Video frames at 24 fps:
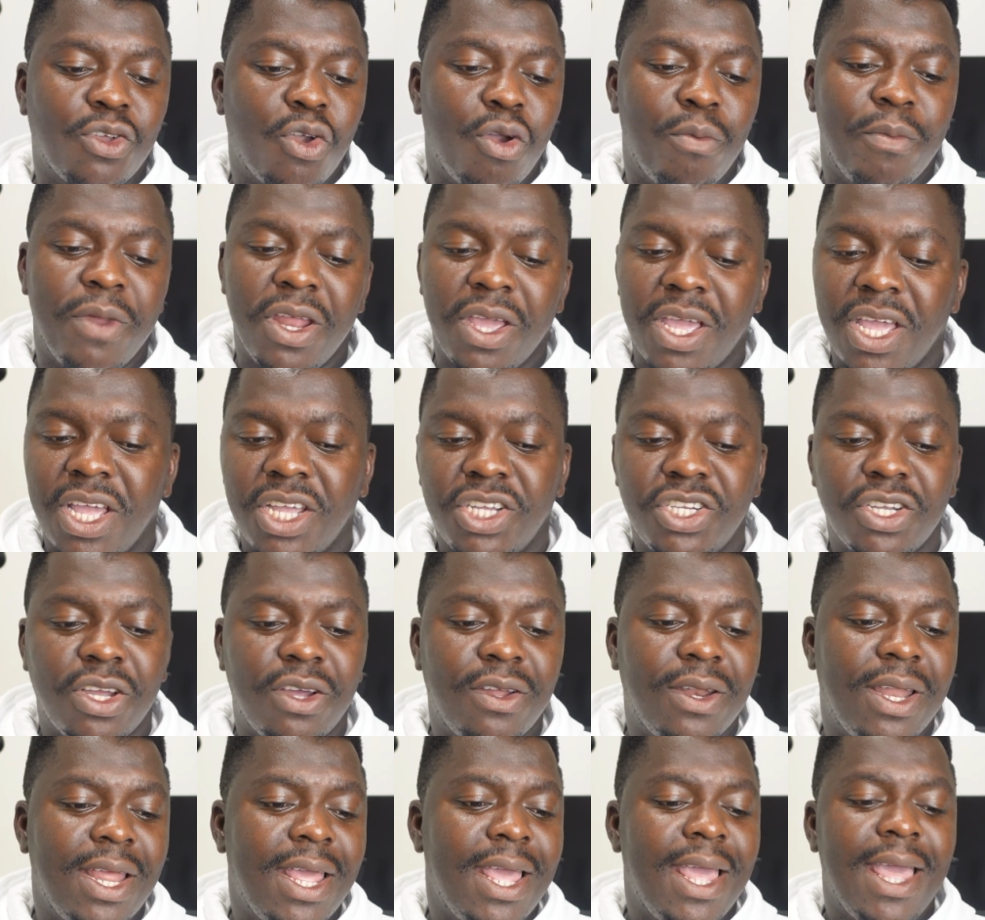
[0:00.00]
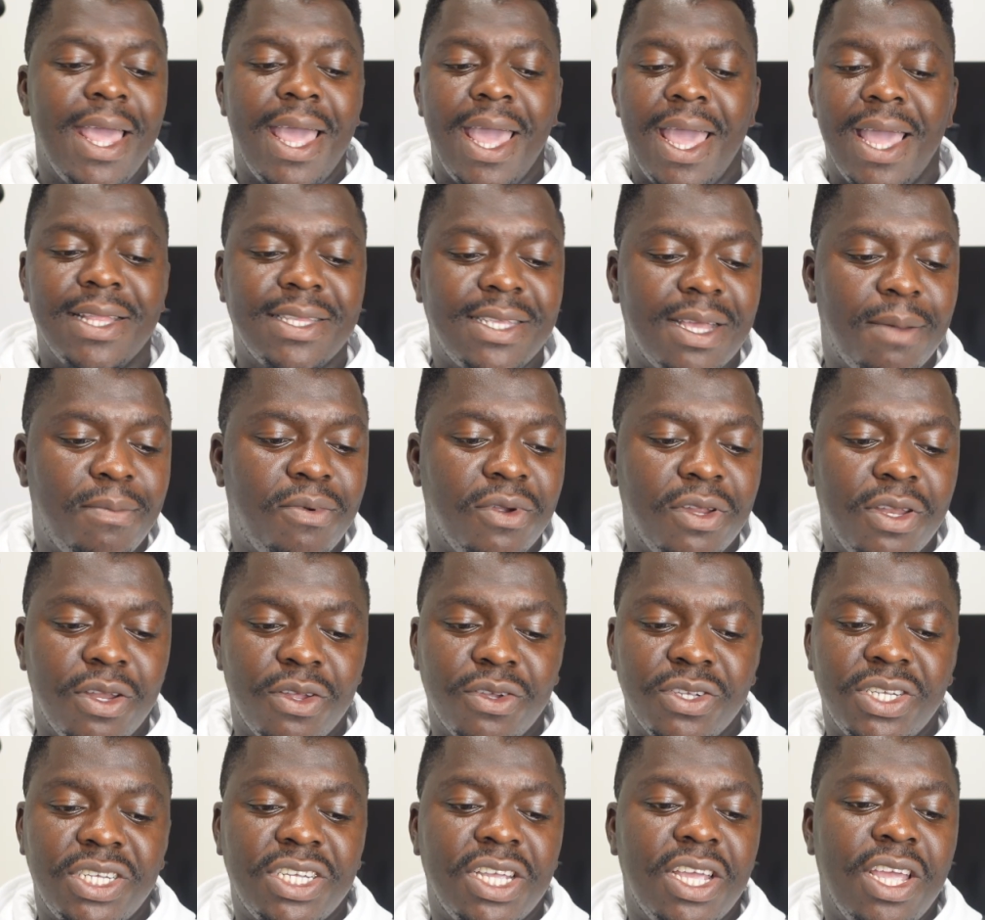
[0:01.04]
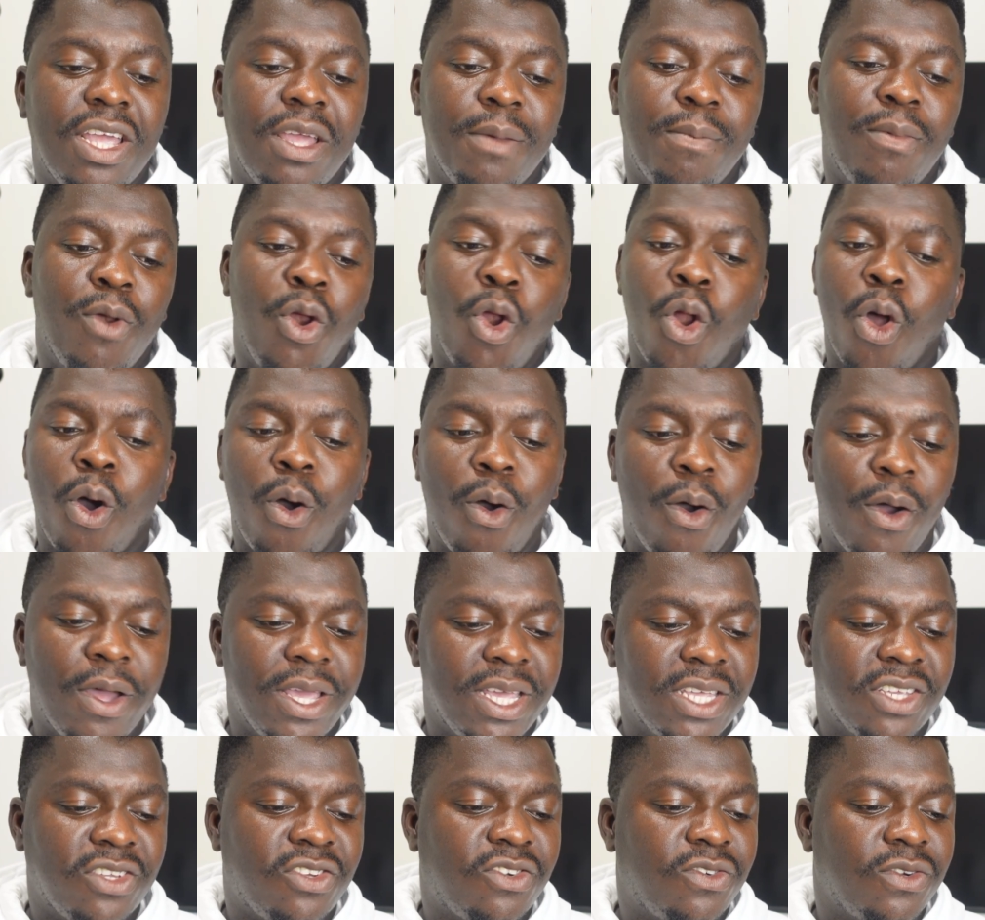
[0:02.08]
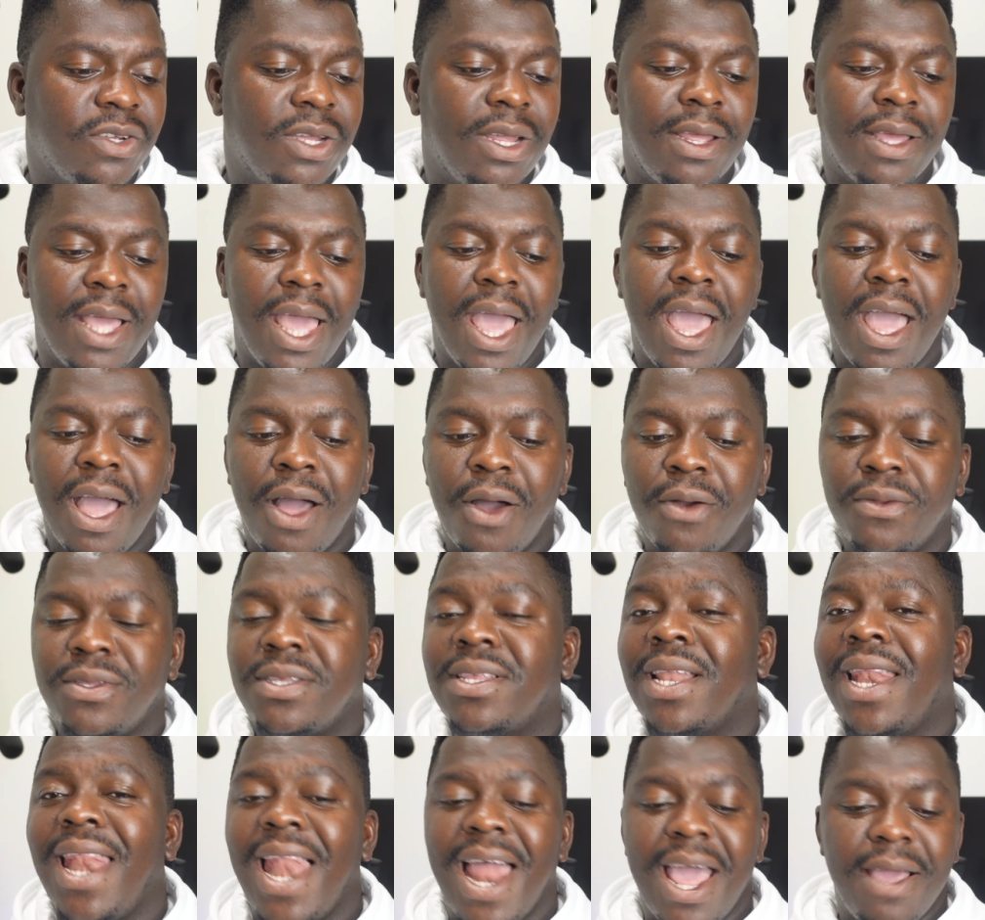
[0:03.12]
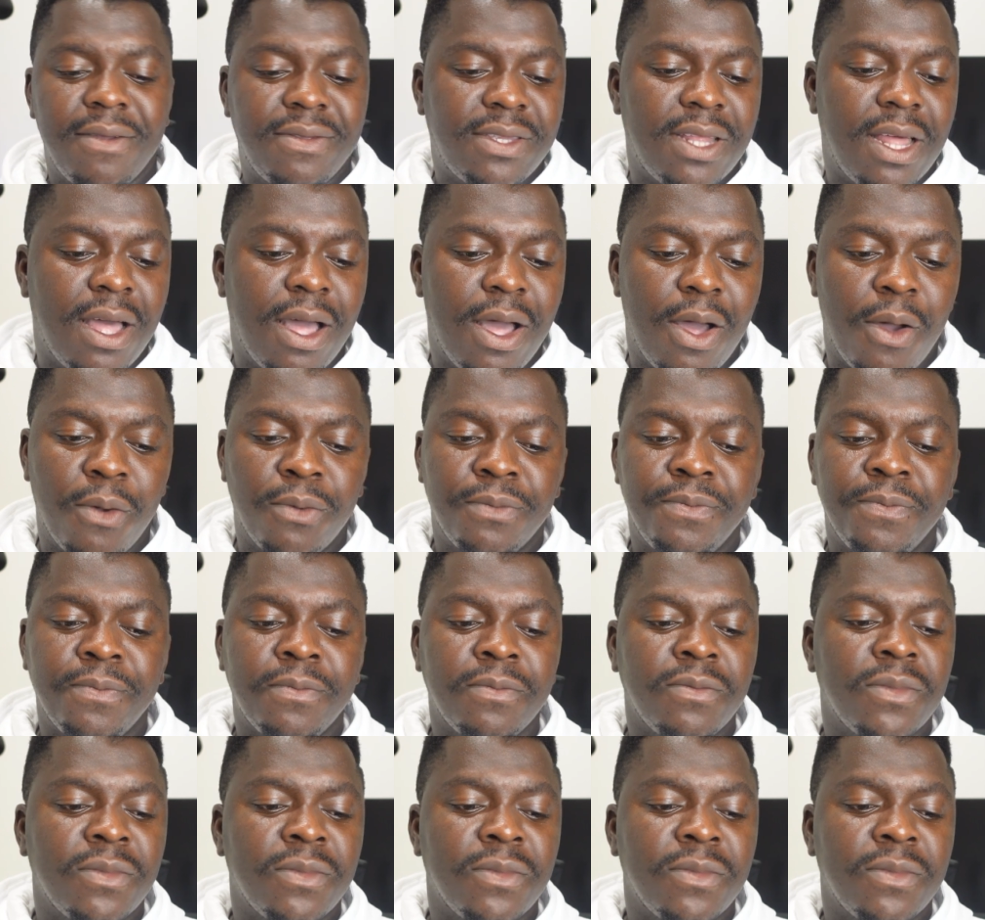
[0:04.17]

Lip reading: communication, entrepreneurship, law, history, health, lifestyle,